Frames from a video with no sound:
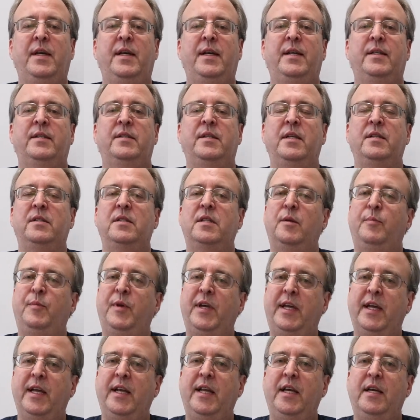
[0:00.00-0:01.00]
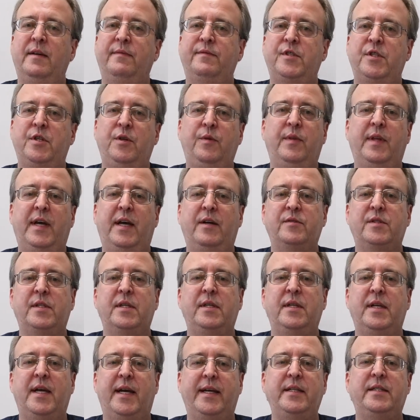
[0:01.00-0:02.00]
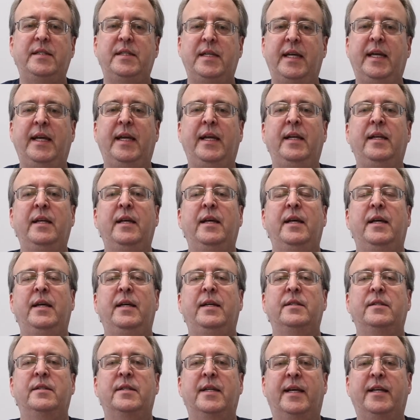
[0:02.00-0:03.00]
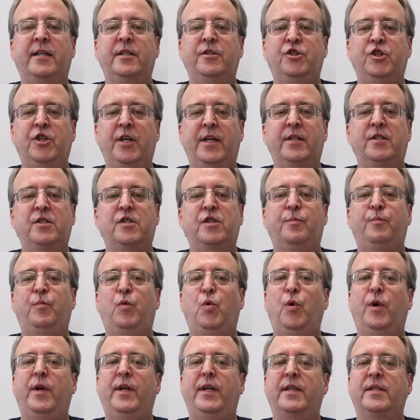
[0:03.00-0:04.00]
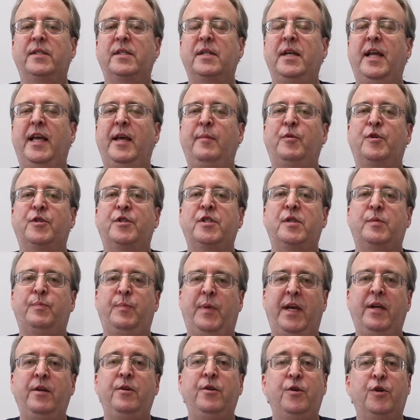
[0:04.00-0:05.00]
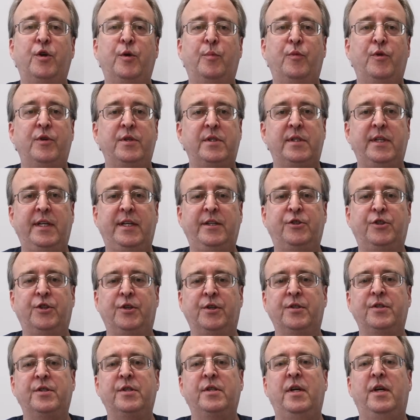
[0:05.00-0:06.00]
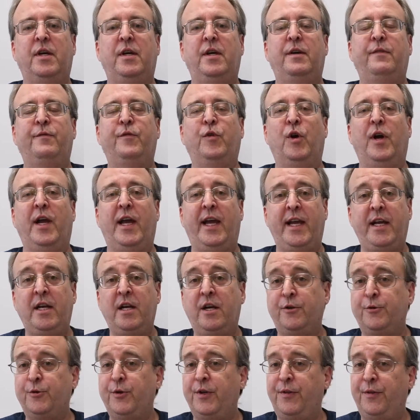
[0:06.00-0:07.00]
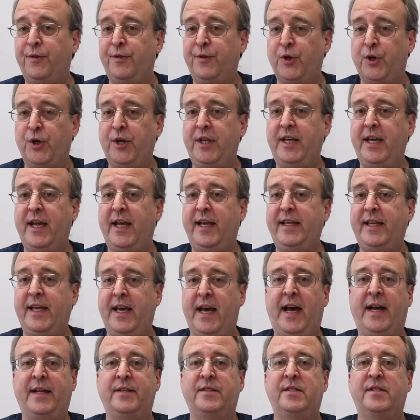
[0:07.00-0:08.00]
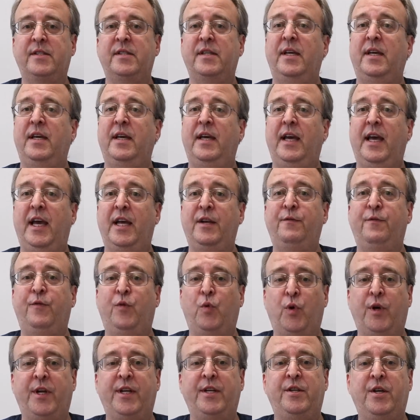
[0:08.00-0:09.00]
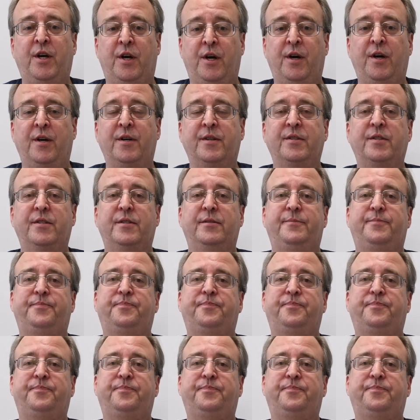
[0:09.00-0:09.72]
Since the beginning of 2019, Second Chance Support has enabled spay-neuter procedures for 838 cats and 40 dogs.